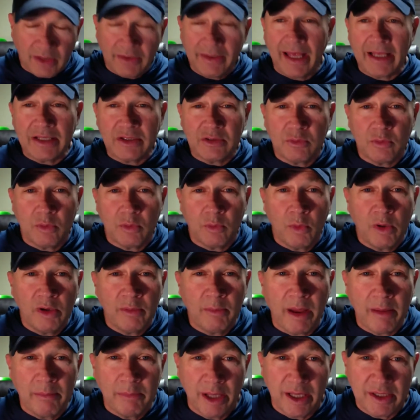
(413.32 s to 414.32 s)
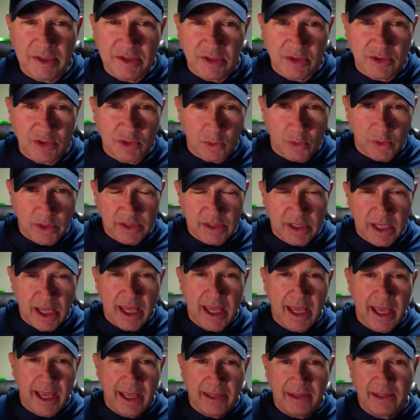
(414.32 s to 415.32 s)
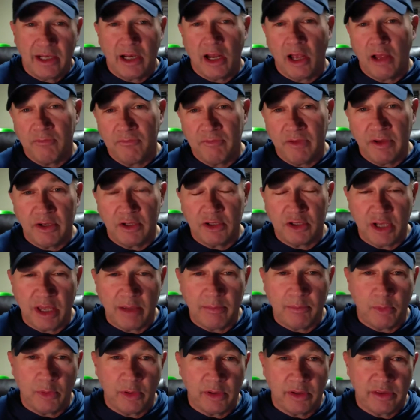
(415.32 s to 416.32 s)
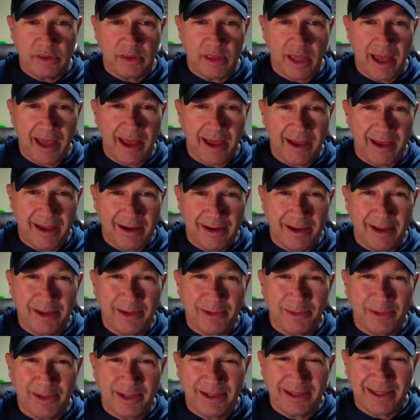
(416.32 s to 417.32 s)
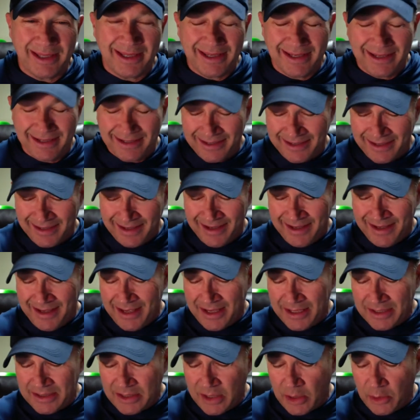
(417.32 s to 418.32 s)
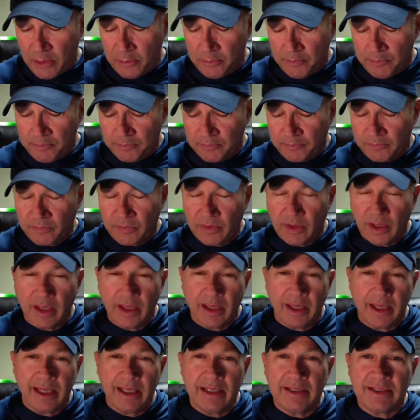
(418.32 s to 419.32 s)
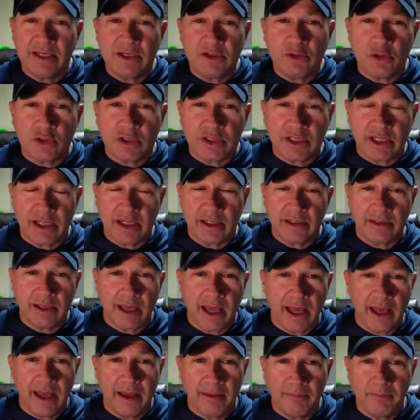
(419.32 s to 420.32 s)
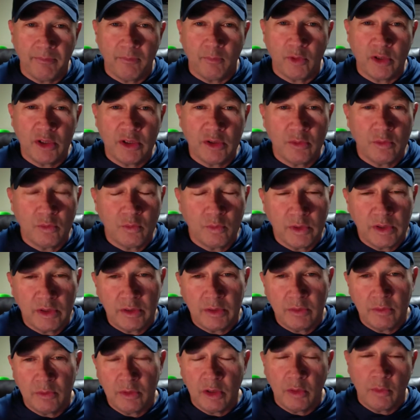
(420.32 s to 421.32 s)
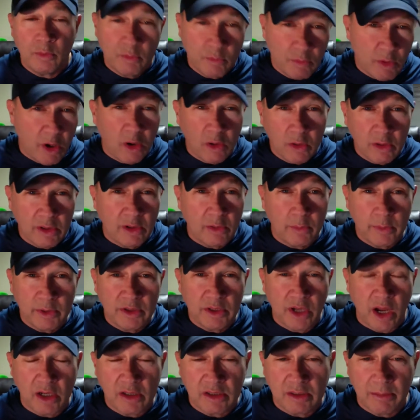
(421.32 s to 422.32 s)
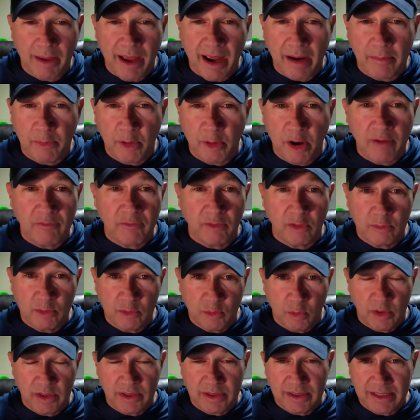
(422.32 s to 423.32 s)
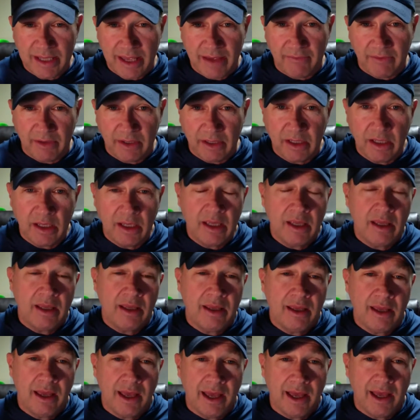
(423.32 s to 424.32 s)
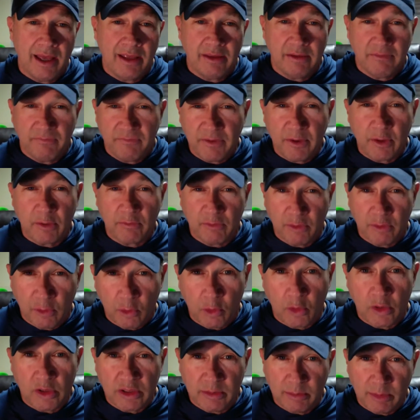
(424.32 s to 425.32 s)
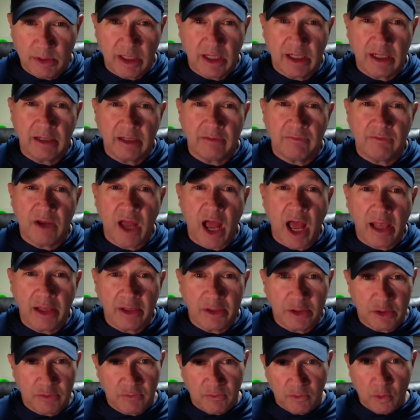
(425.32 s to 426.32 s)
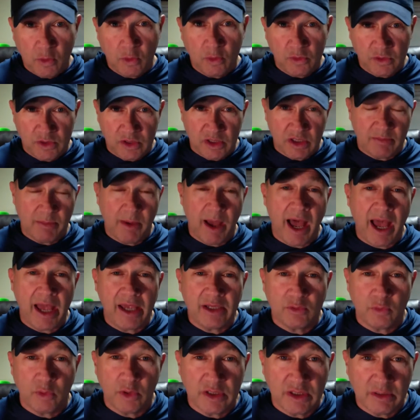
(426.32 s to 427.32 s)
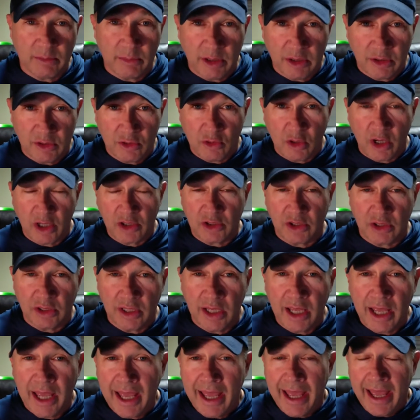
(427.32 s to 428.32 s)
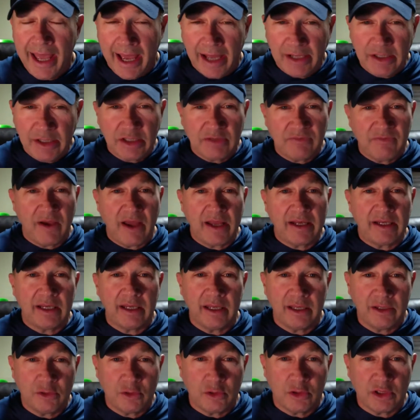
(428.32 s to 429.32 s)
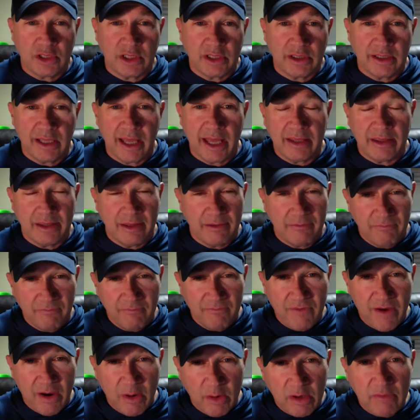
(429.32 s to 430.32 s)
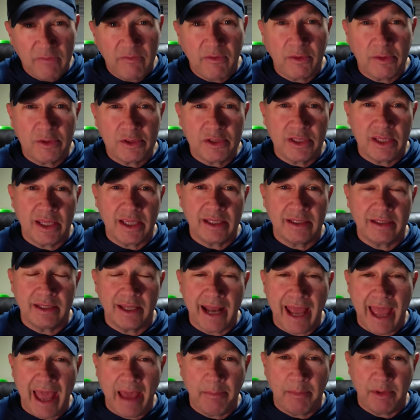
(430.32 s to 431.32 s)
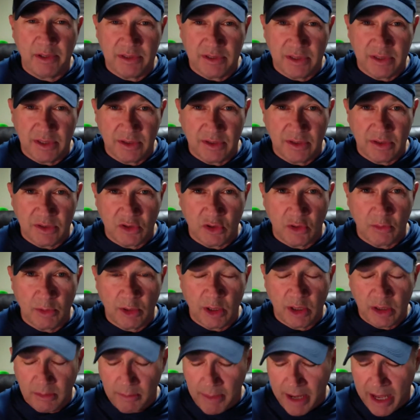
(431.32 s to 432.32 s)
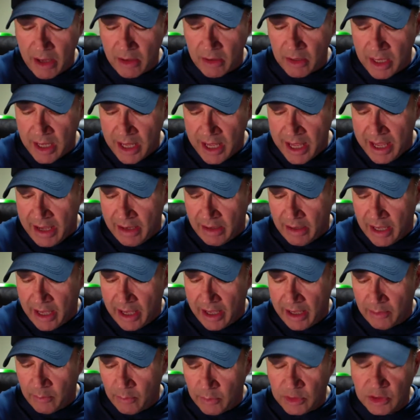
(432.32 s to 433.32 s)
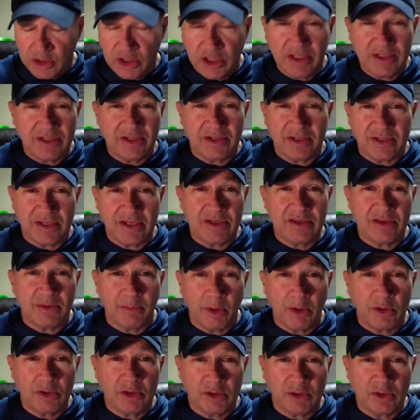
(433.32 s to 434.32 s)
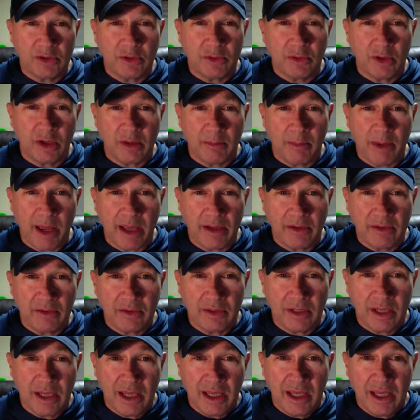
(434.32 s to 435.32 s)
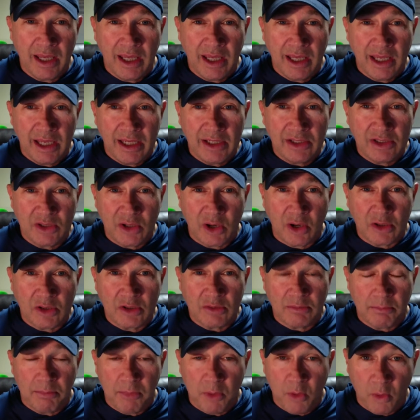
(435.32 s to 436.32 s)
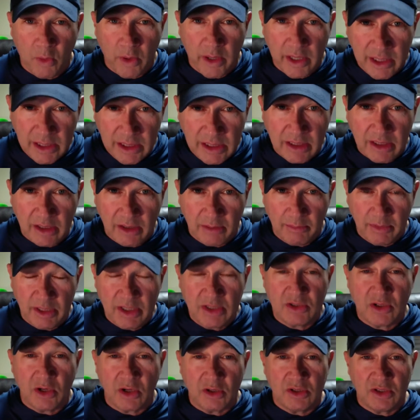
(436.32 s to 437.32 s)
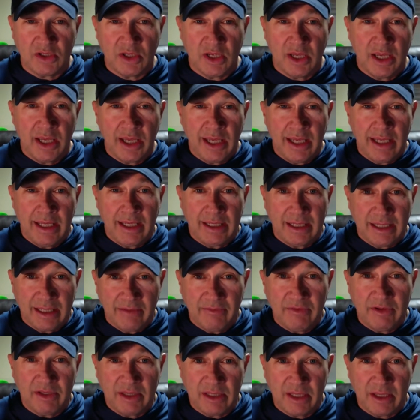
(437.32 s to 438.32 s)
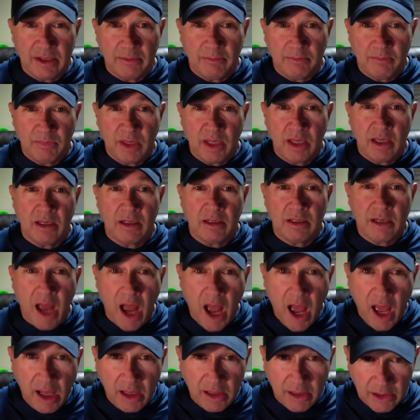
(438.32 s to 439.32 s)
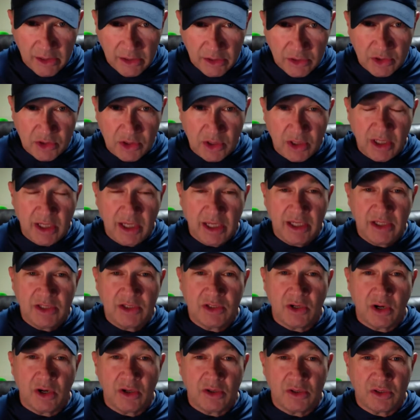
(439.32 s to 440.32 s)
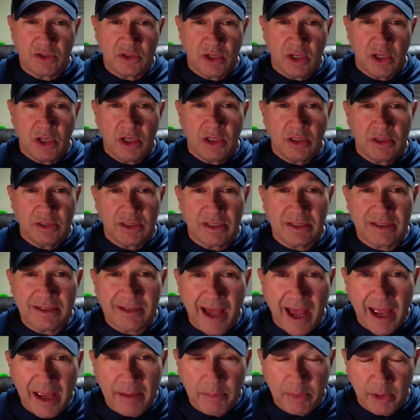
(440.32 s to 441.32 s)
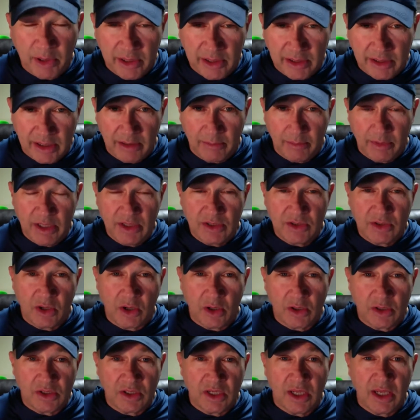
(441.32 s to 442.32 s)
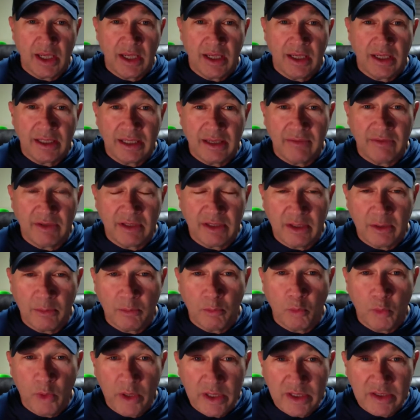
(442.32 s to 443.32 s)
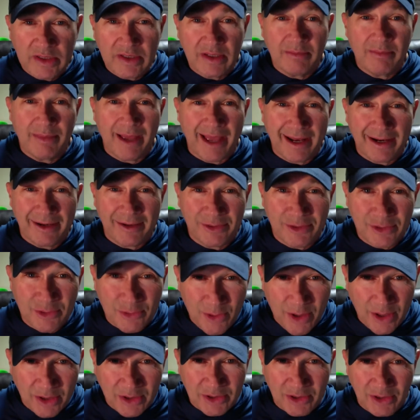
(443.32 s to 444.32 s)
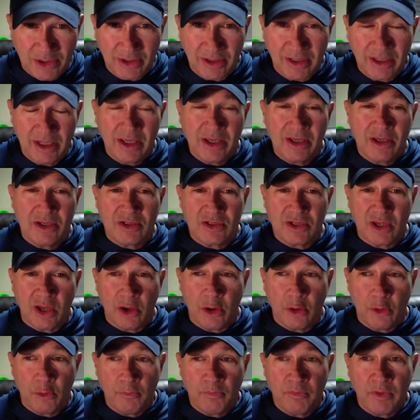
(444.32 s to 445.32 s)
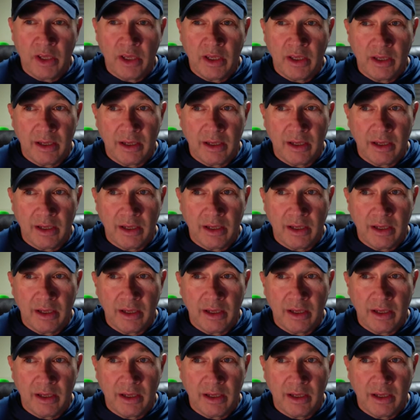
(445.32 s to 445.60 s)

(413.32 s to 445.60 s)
that's one of my blessing stories, and then I'll finish up with uh, another one at the end. So it's interesting um, when you when you, you know earlier we talked about Proverbs one seven uh, the fear Lord is the beginning of knowledge. Fools despise wisdom and instruction. I just find it interesting that the very first thing that happens at the Sermon on the Mount, uh, when Jesus sees the multitude on the mountain, he starts pouring into them. He starts giving them knowledge. He starts discipling them. He starts giving them wisdom and instruction. So